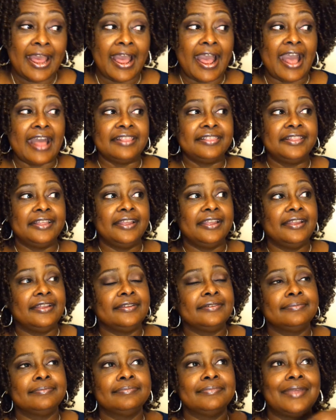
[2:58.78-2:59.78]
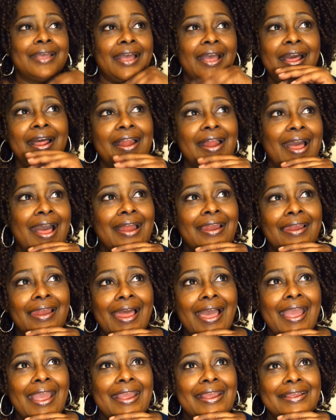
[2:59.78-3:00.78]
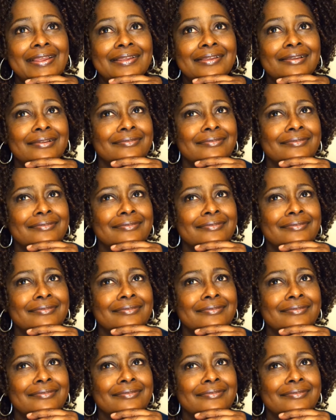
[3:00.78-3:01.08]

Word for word: I think I, I like